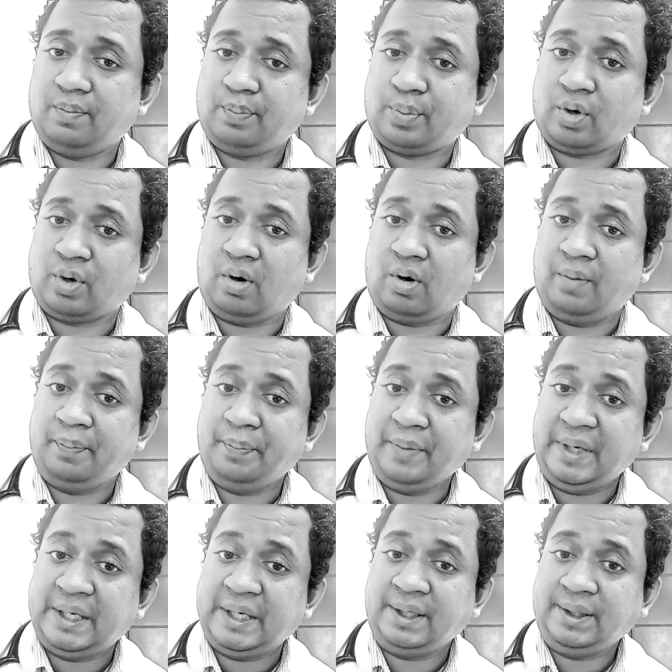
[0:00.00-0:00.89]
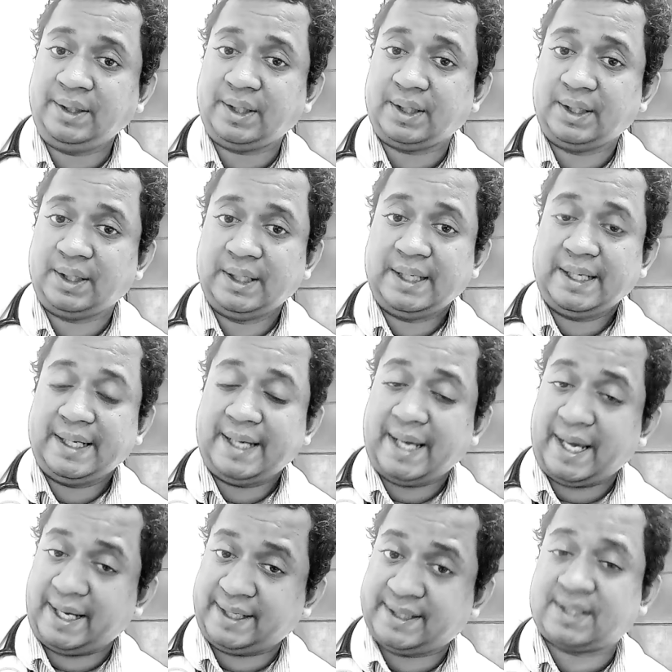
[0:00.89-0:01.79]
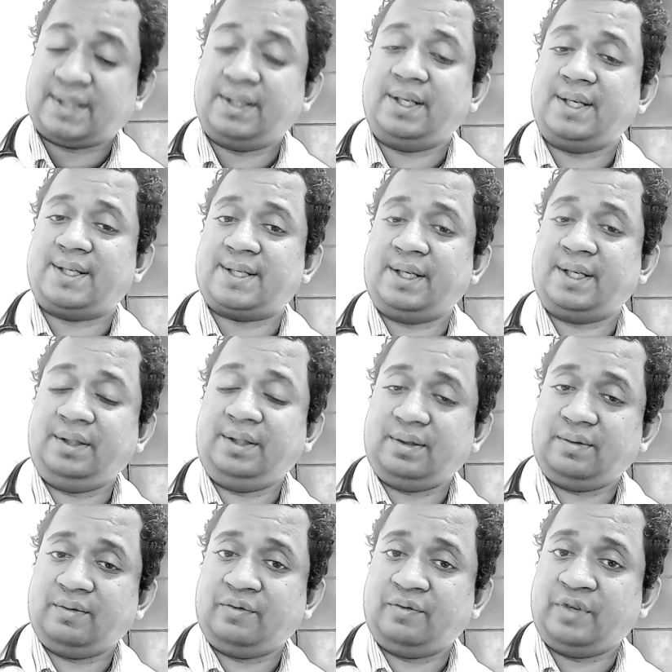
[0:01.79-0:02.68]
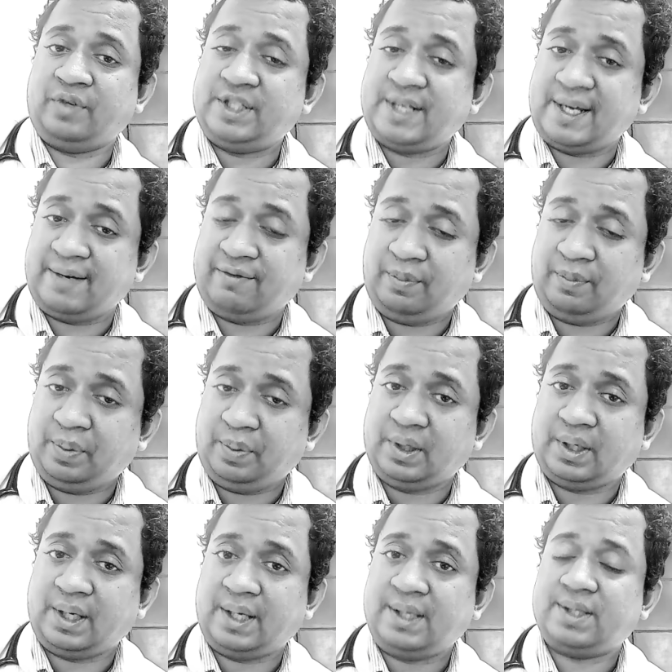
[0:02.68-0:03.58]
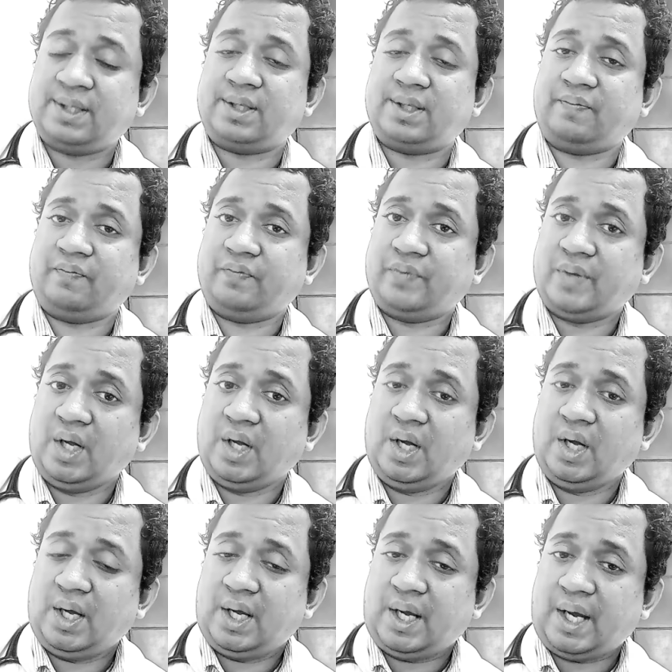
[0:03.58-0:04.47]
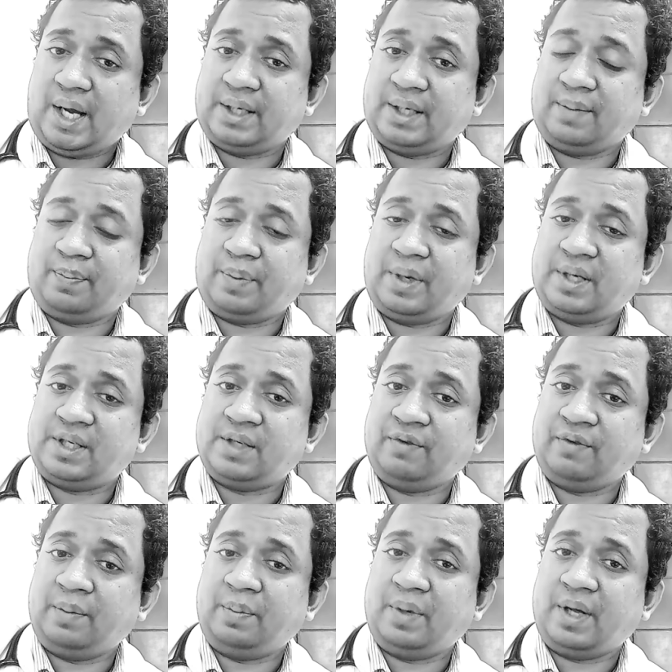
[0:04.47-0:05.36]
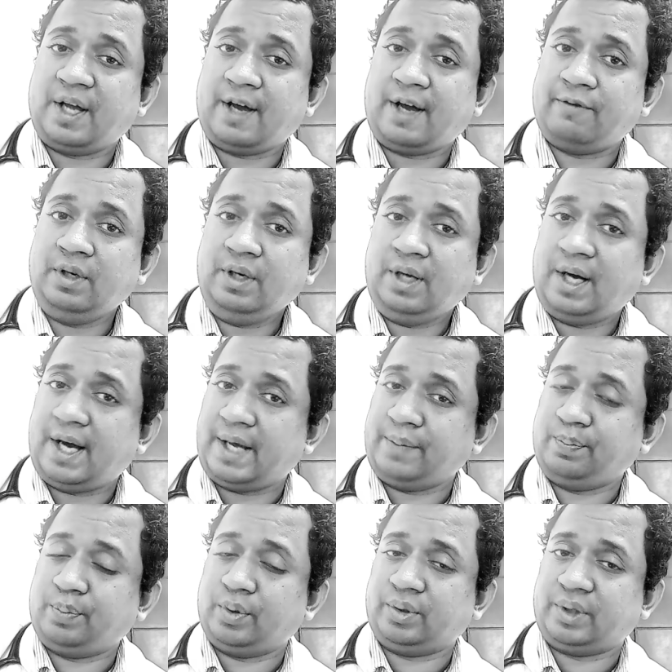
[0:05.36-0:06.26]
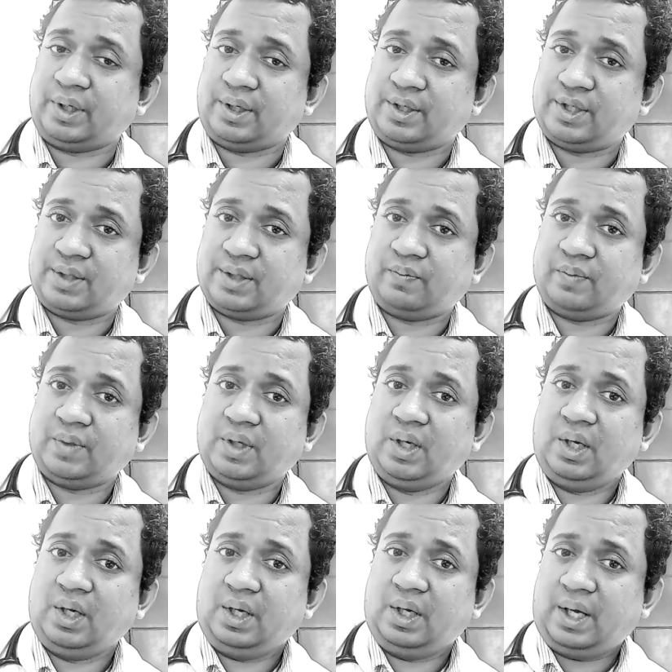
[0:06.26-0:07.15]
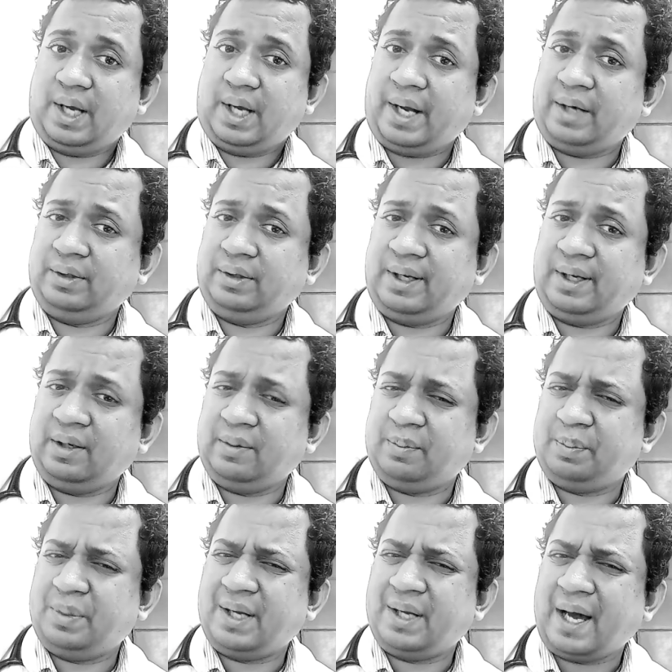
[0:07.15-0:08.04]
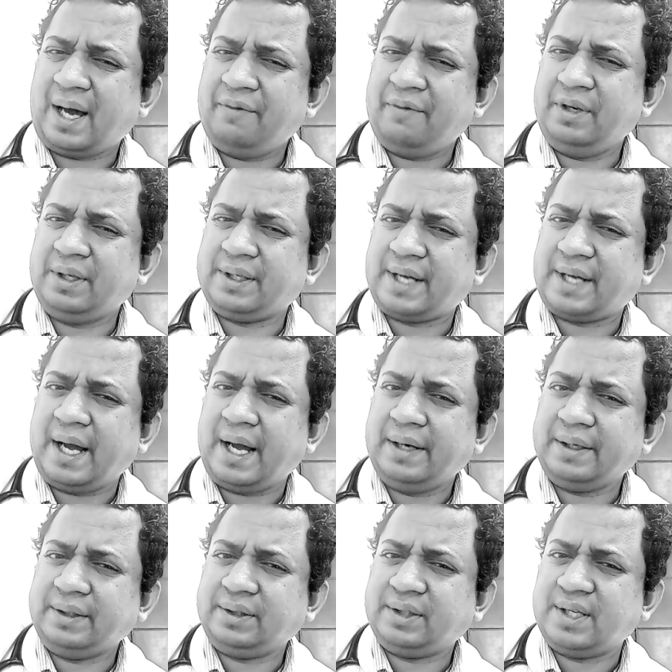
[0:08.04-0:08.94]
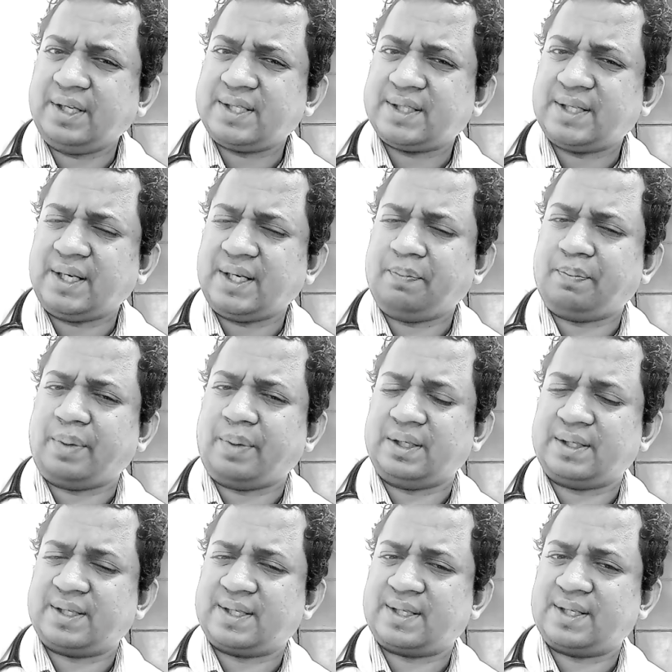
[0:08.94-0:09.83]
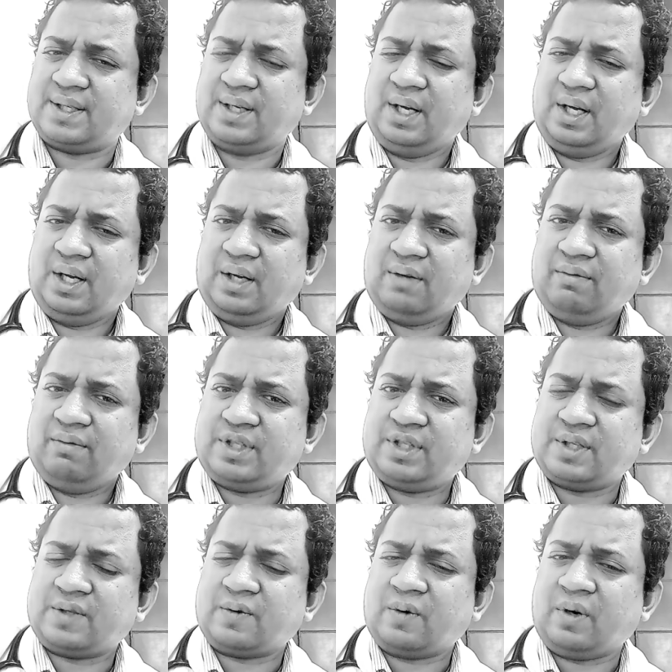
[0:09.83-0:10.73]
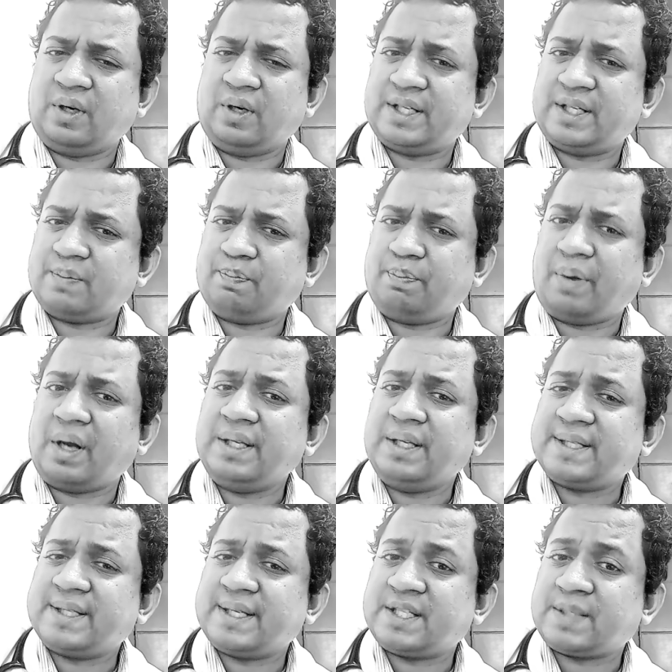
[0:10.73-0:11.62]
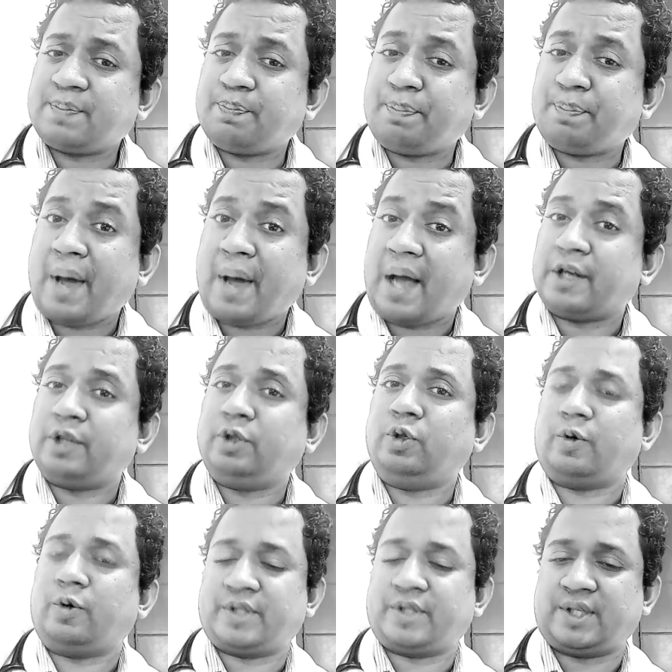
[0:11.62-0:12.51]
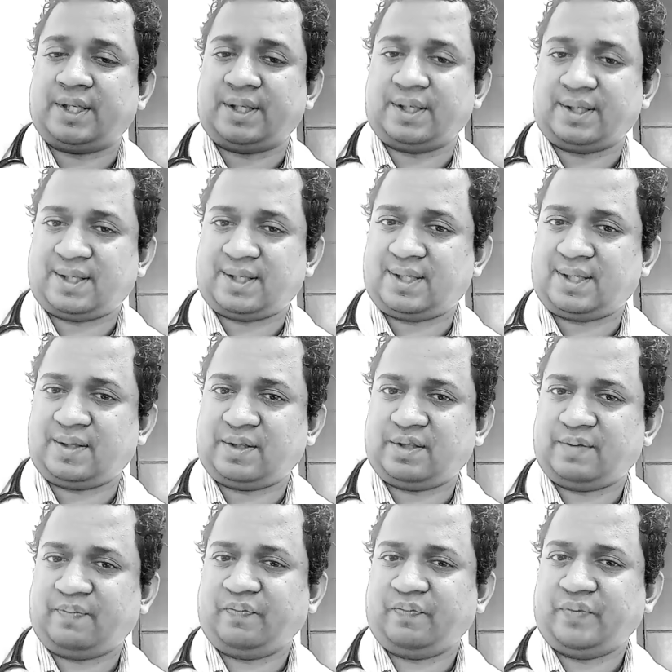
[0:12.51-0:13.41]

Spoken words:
prominent X descent with JVP raised, and the patient will be having hypotension, and they'll be having characteristic pulse which is called as pulsus paradoxicus.